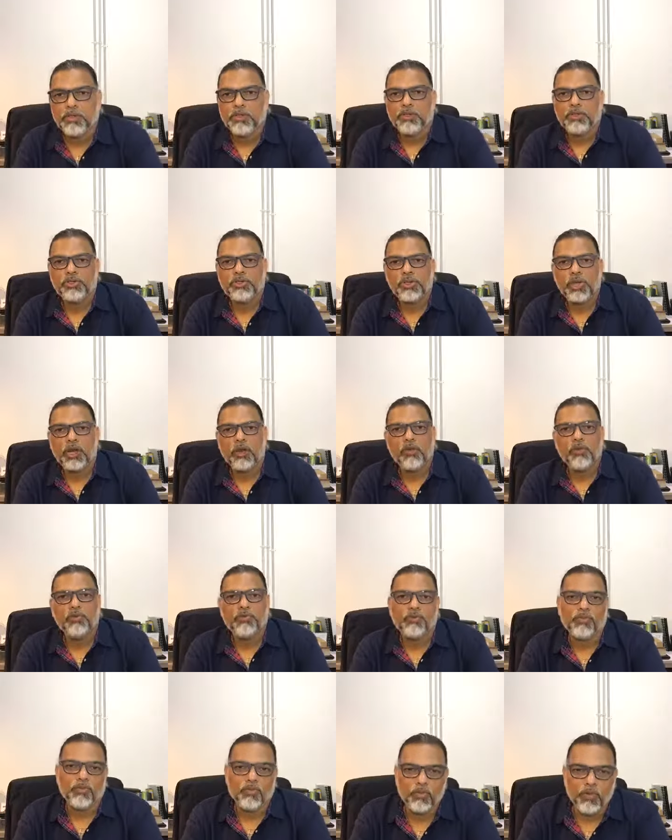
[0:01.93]

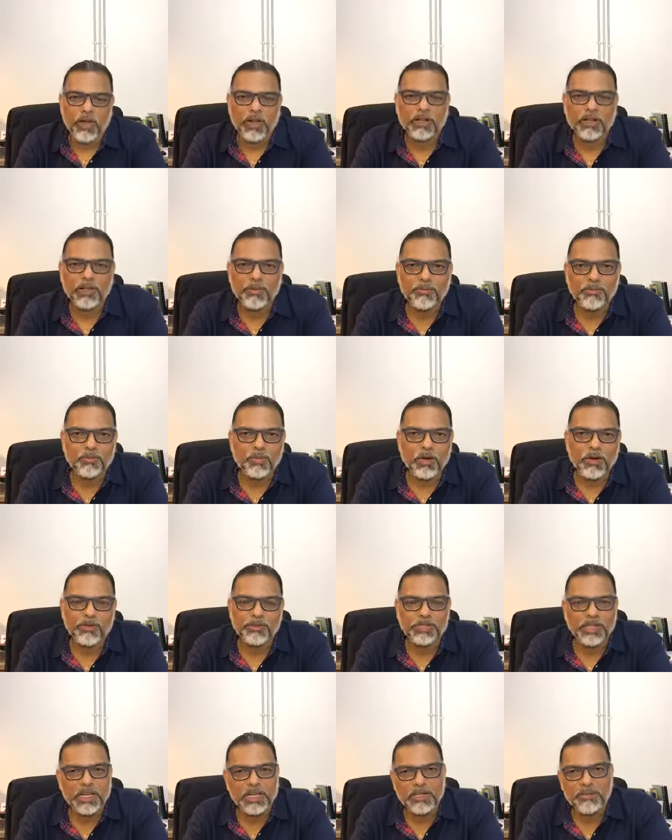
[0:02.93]
Shalom, welcome to
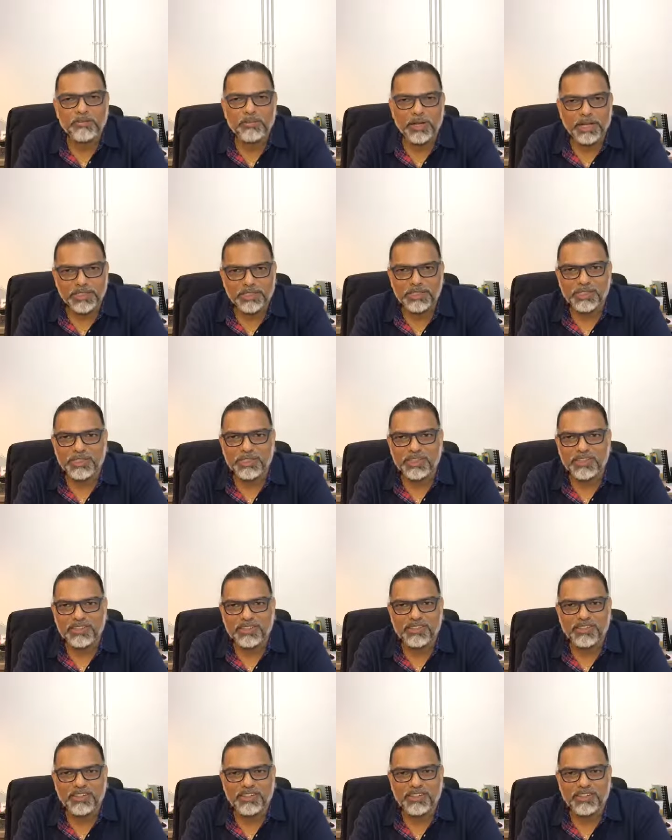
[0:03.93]
our daily blessing.